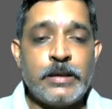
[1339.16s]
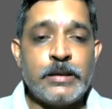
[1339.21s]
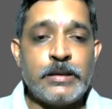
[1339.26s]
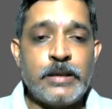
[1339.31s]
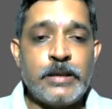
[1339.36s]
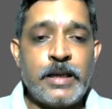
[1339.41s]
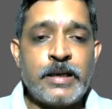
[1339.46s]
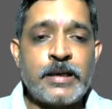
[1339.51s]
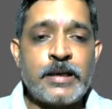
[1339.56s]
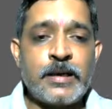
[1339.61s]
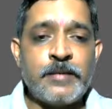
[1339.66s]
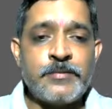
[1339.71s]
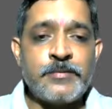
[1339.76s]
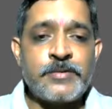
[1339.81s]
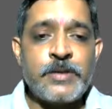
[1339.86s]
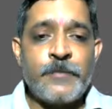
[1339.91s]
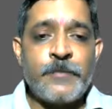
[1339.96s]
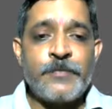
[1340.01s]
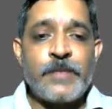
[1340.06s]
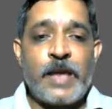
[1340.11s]
Then
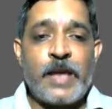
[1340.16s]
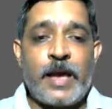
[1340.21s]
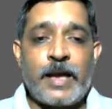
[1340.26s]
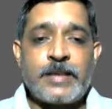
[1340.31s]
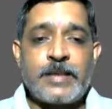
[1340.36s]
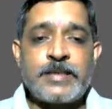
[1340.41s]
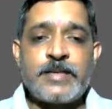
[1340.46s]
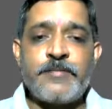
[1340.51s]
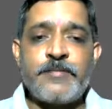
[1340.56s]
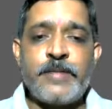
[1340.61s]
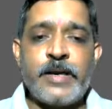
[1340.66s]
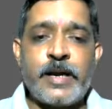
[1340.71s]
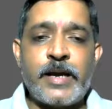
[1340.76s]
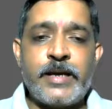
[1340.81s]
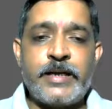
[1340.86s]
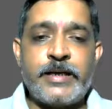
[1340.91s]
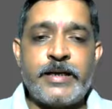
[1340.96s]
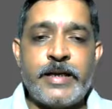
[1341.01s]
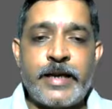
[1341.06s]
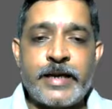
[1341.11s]
comes,
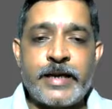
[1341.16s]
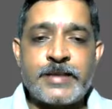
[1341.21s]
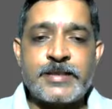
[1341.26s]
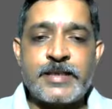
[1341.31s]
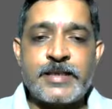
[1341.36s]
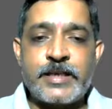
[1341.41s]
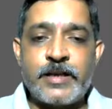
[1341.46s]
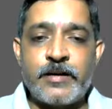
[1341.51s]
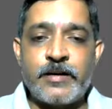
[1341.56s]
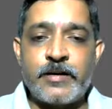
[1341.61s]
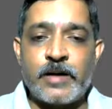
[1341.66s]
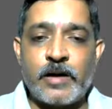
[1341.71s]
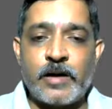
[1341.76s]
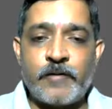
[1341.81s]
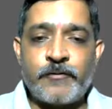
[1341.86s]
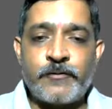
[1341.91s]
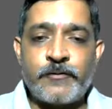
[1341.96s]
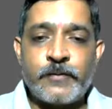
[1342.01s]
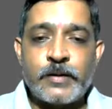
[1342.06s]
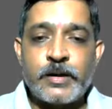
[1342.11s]
SEBI takes care
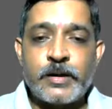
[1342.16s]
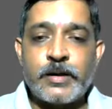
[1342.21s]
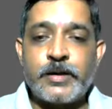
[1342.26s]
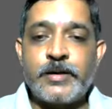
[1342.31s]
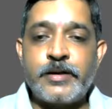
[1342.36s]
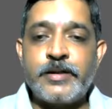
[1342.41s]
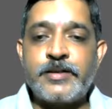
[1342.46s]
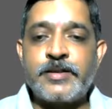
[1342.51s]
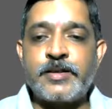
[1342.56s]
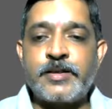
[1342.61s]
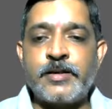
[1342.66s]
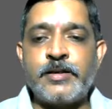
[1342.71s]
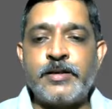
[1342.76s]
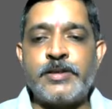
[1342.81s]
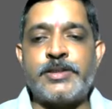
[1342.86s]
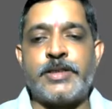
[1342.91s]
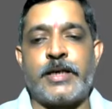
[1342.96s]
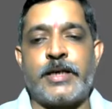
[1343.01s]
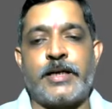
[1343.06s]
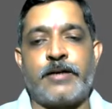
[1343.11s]
of
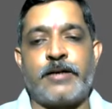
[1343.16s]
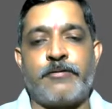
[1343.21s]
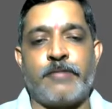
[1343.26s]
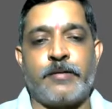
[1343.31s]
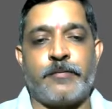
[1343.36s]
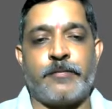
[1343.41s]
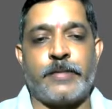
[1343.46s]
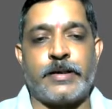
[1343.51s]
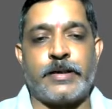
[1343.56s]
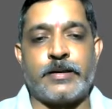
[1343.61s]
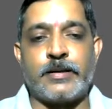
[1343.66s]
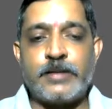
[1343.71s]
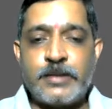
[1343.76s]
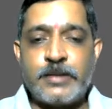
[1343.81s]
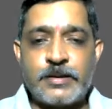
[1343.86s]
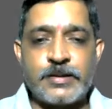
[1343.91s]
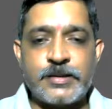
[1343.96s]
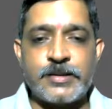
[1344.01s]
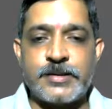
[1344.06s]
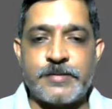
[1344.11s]
research and development.
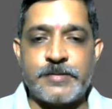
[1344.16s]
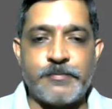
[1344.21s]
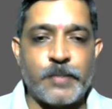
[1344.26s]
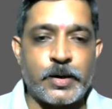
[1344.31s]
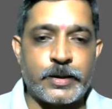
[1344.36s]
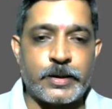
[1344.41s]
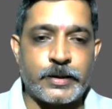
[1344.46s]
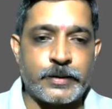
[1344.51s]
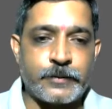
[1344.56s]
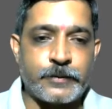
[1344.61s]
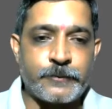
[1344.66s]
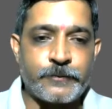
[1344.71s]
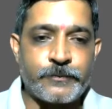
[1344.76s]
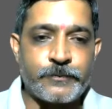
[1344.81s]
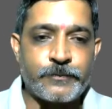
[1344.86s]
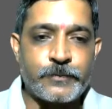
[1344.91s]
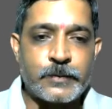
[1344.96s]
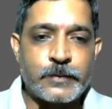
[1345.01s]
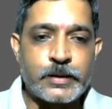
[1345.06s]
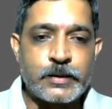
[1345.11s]
This is important.
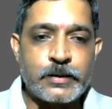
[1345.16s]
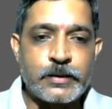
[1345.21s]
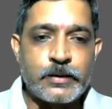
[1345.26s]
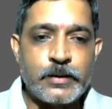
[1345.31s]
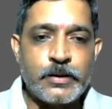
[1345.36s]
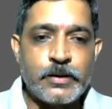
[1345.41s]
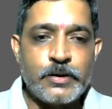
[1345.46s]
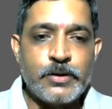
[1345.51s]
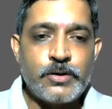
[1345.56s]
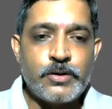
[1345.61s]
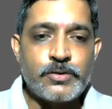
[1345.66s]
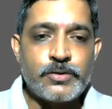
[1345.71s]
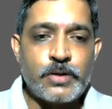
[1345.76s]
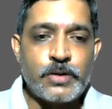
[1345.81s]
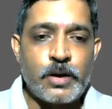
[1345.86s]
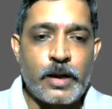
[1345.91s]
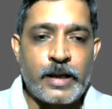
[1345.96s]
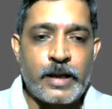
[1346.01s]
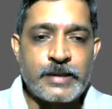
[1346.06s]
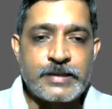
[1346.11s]

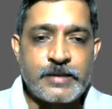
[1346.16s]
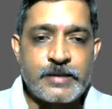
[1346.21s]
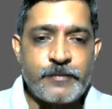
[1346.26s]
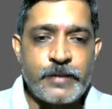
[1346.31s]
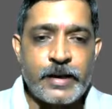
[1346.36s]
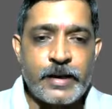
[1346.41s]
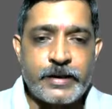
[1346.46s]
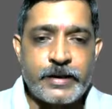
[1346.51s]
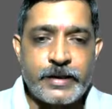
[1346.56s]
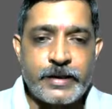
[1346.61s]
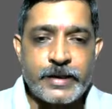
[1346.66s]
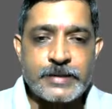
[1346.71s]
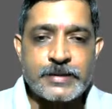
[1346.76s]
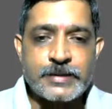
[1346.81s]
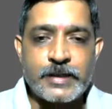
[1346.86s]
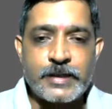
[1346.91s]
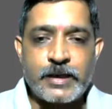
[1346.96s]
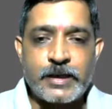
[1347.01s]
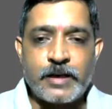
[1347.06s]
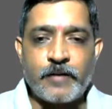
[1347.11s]
So SEBI takes
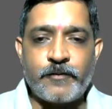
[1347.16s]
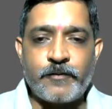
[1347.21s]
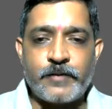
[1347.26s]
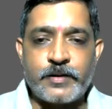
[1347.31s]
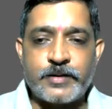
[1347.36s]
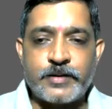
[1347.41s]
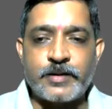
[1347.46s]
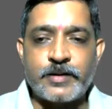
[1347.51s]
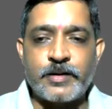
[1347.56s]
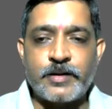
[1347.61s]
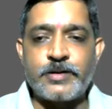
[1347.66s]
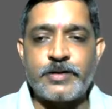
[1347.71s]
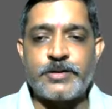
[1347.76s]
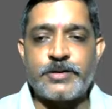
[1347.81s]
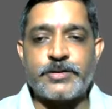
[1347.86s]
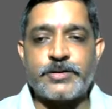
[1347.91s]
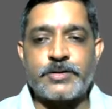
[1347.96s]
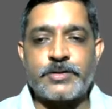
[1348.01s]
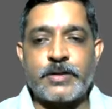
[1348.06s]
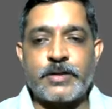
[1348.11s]
care of
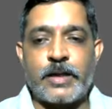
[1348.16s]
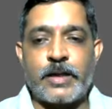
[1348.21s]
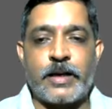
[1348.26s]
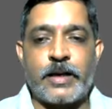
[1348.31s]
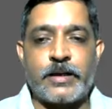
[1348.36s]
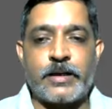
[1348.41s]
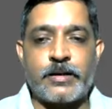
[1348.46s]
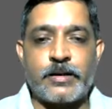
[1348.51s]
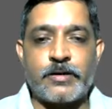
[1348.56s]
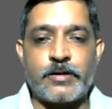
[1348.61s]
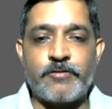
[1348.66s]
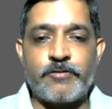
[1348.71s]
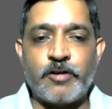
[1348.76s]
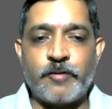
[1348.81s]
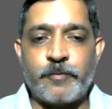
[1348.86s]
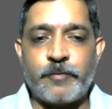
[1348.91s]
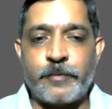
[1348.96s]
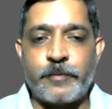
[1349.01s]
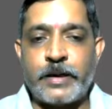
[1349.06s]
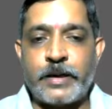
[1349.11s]
research and
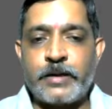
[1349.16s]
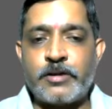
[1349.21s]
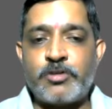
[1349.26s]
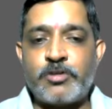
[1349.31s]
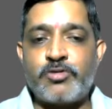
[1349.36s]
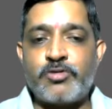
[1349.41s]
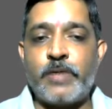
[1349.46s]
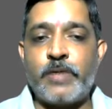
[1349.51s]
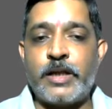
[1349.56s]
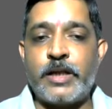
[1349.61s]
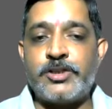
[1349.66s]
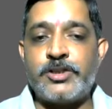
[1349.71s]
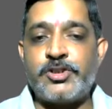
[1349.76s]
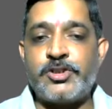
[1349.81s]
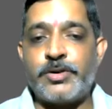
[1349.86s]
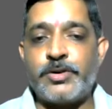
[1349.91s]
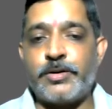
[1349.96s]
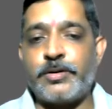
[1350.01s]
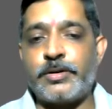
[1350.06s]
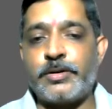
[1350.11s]
development to
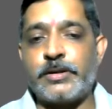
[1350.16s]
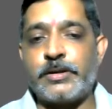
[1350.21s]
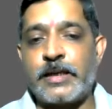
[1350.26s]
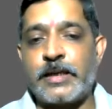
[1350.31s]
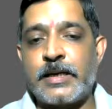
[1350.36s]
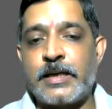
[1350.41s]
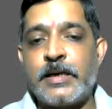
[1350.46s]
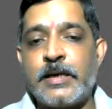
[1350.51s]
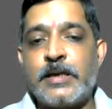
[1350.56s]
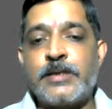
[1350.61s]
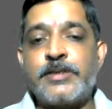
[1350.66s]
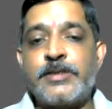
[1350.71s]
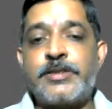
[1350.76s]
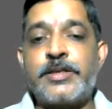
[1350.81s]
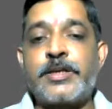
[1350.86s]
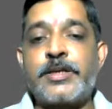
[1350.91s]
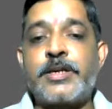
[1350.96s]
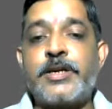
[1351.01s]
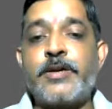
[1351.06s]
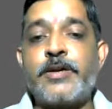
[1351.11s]
ensure the
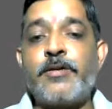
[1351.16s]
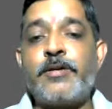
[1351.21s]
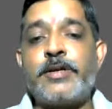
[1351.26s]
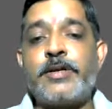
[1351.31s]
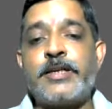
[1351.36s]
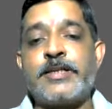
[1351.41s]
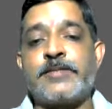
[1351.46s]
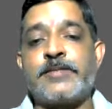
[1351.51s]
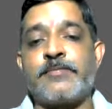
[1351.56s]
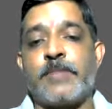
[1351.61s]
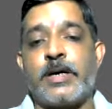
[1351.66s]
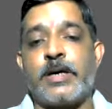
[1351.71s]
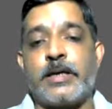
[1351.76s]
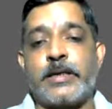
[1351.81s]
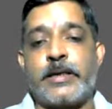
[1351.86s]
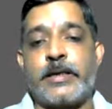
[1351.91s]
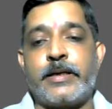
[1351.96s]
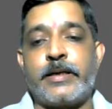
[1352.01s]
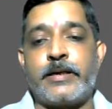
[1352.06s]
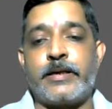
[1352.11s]
securities
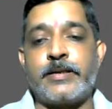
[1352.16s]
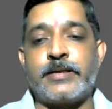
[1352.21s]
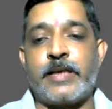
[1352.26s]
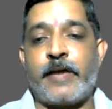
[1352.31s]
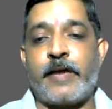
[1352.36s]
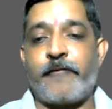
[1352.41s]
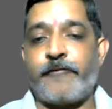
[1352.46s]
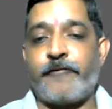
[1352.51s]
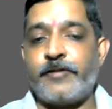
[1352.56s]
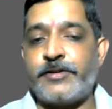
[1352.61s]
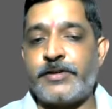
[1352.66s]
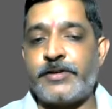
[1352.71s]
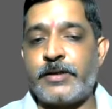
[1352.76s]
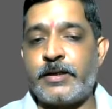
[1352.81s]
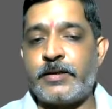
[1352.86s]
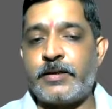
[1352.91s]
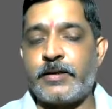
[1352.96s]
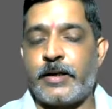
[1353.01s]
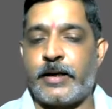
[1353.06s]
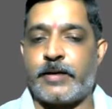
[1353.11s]
market is
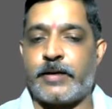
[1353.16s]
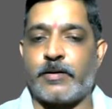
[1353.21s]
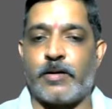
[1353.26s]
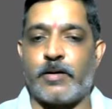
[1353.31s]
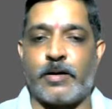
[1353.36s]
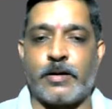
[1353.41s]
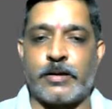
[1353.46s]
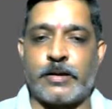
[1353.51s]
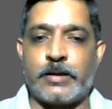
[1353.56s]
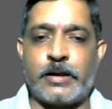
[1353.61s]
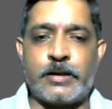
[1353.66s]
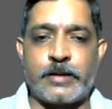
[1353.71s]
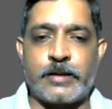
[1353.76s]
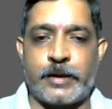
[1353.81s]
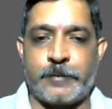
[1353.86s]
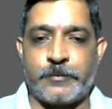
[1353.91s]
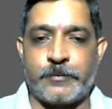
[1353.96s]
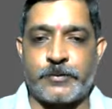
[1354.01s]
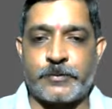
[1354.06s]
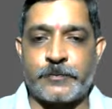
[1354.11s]
efficient at all the
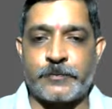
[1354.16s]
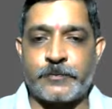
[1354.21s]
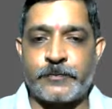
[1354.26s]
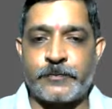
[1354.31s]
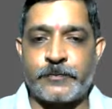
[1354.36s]
times.